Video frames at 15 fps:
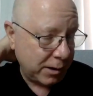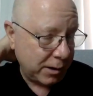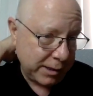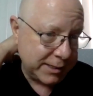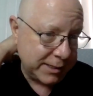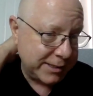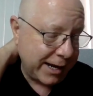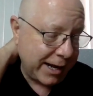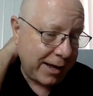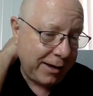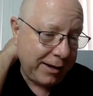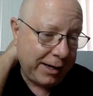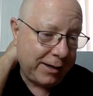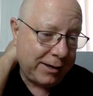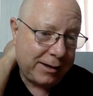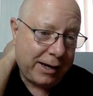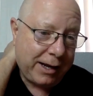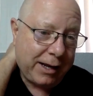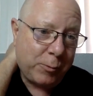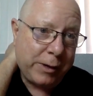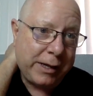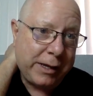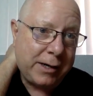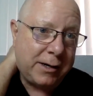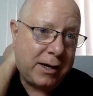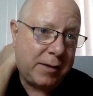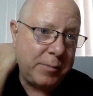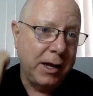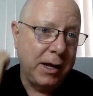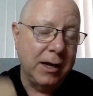his dad, and we ended up